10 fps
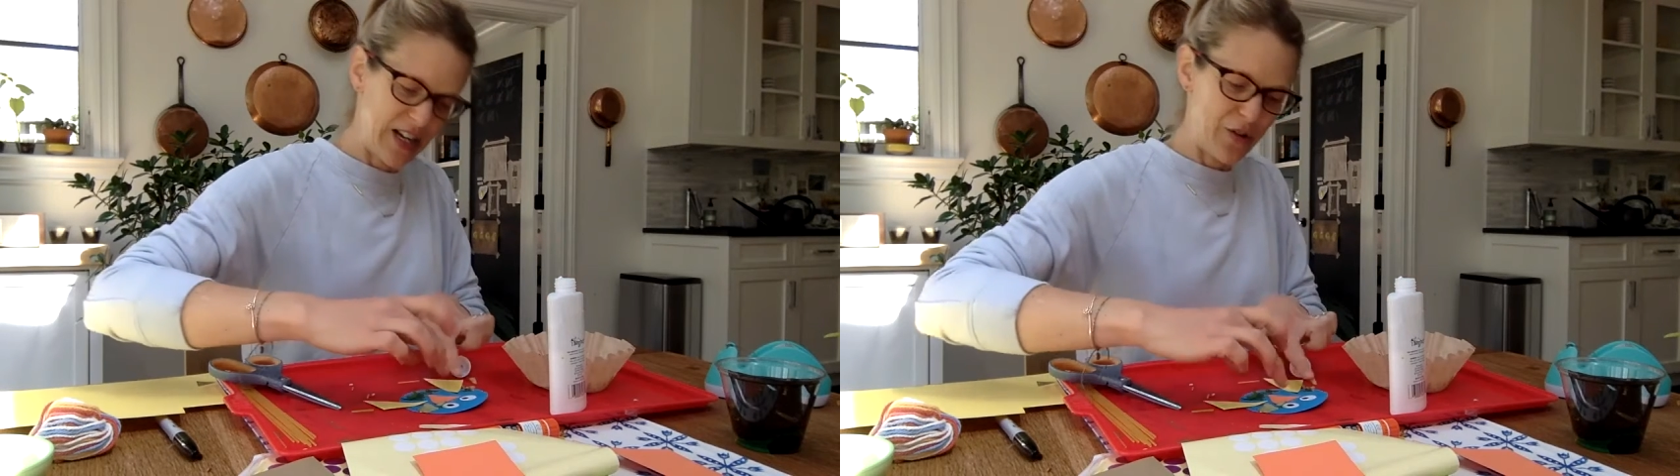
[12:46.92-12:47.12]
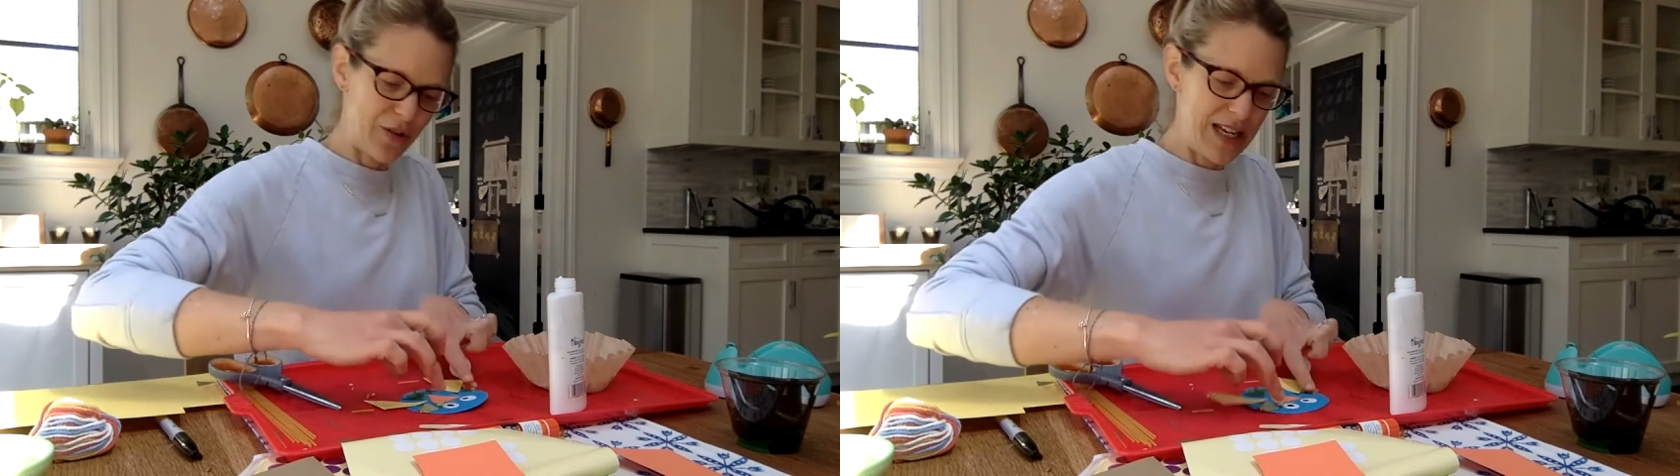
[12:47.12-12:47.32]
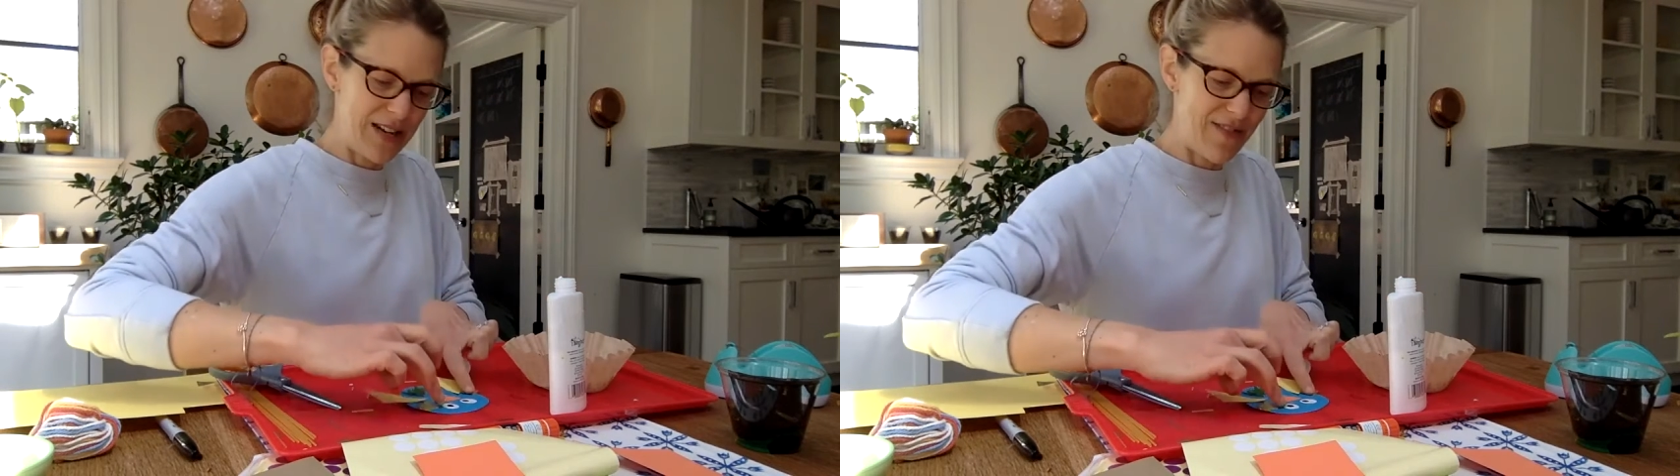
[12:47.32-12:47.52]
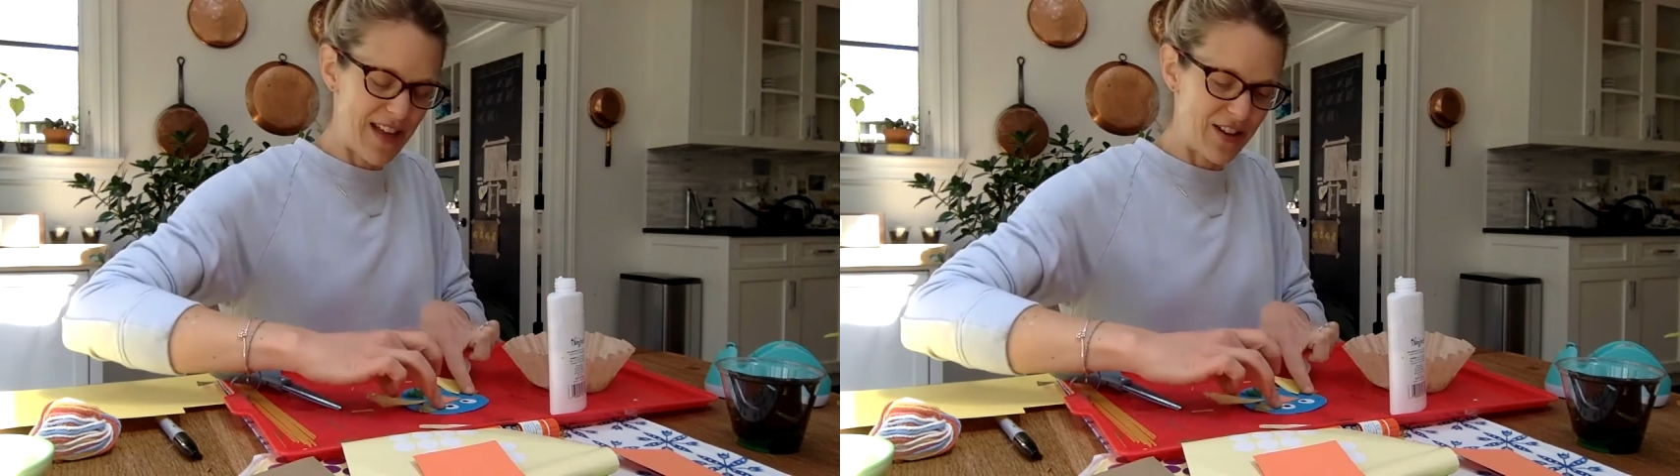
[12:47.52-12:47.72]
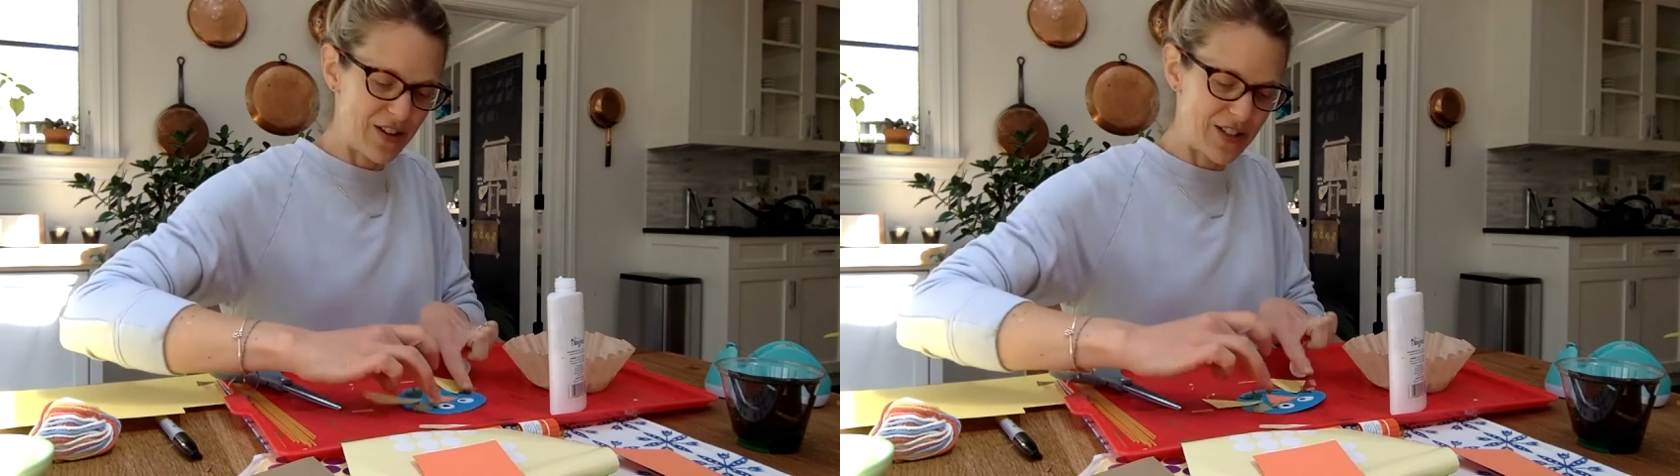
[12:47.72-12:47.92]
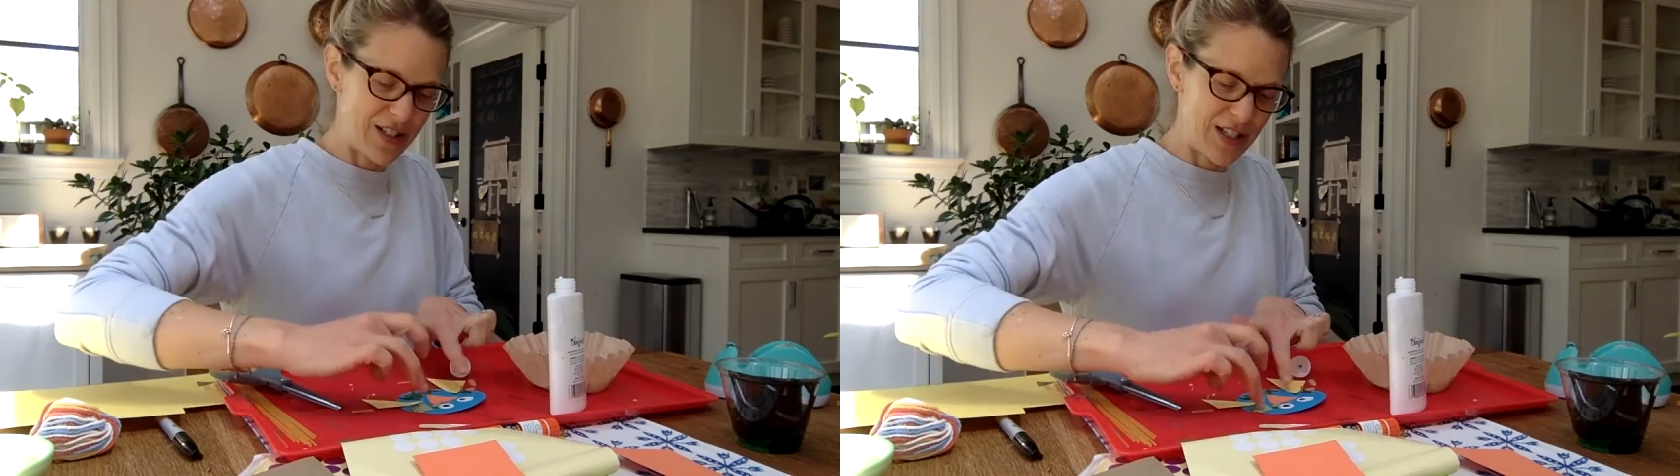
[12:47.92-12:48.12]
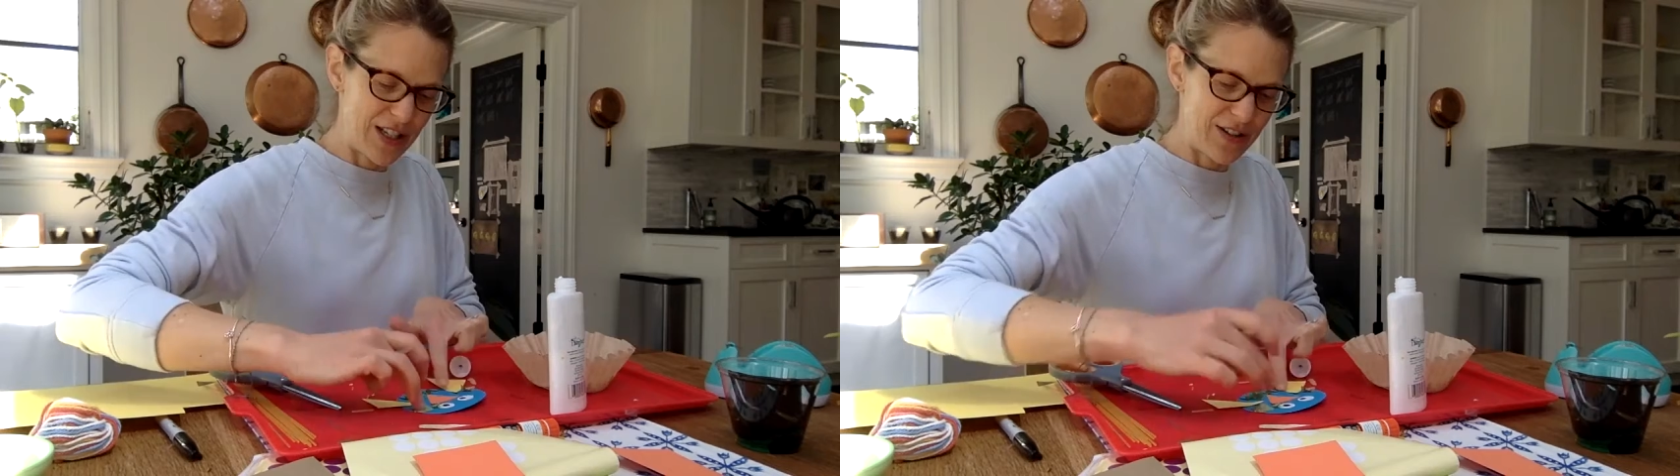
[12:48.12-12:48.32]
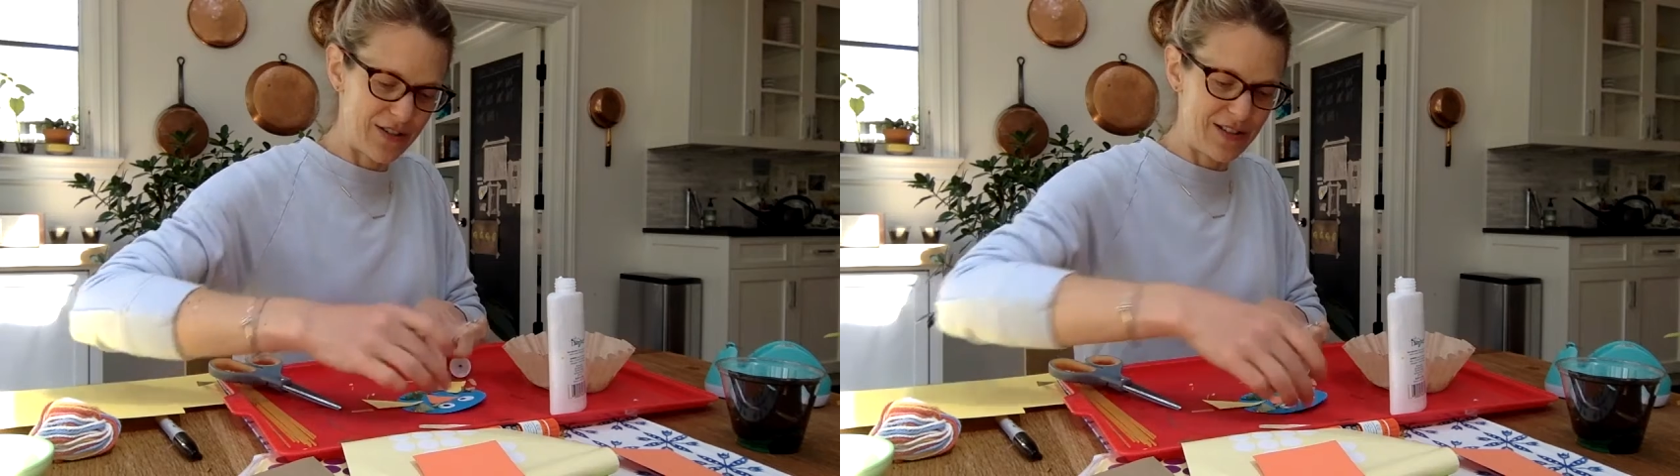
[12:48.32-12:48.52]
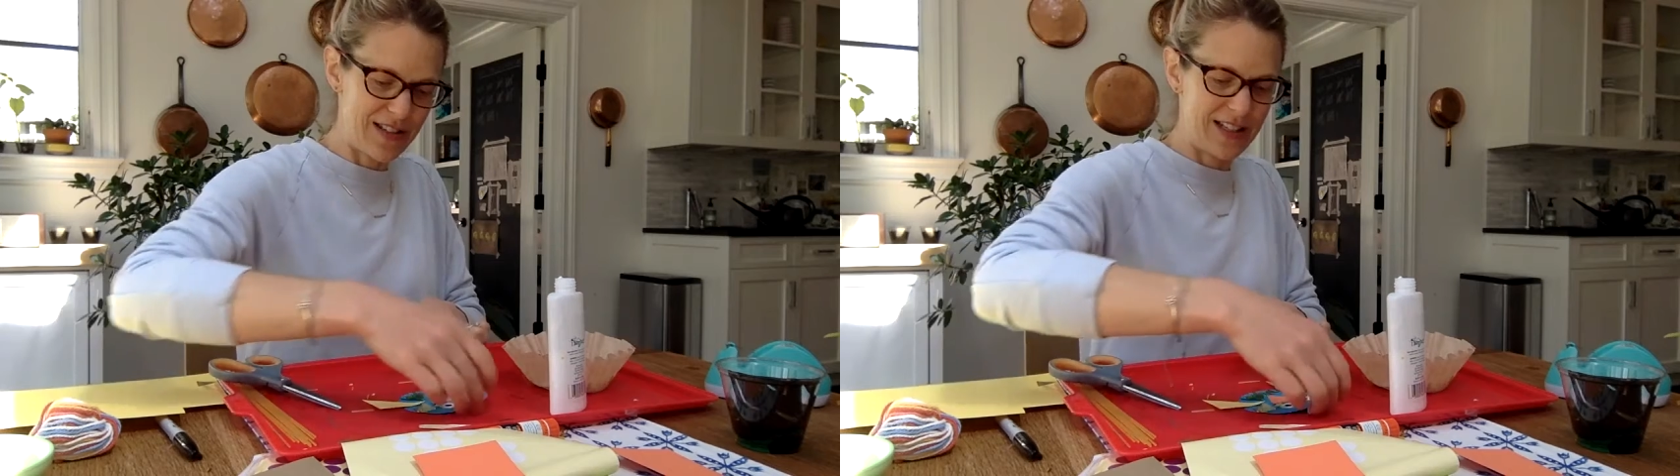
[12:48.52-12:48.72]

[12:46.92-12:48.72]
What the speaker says: green feathers too,